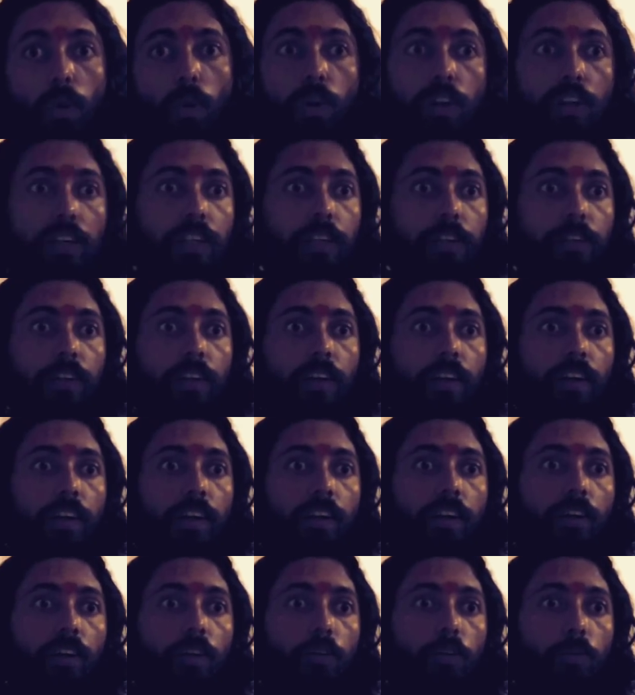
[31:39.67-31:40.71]
only
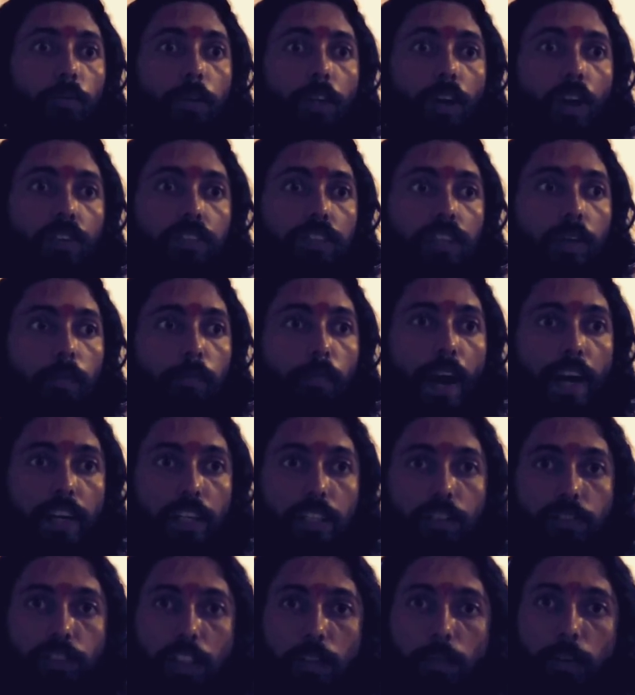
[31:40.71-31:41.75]
because their
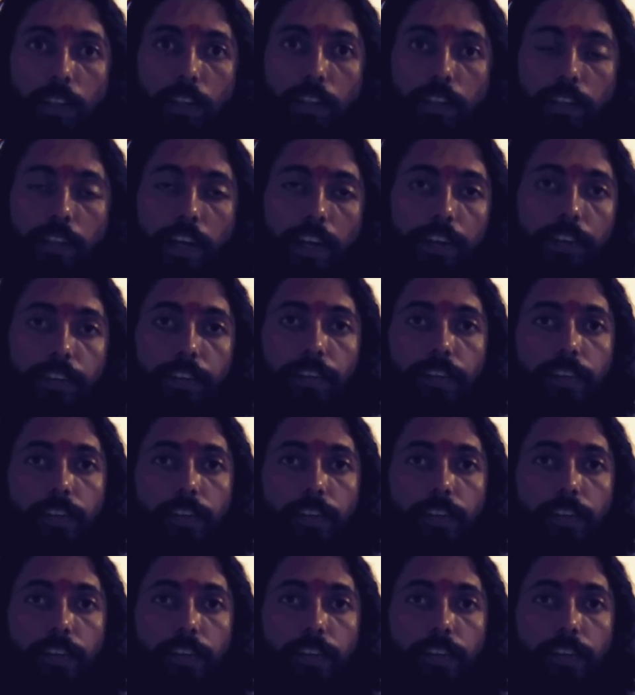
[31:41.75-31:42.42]
mic is visible in that.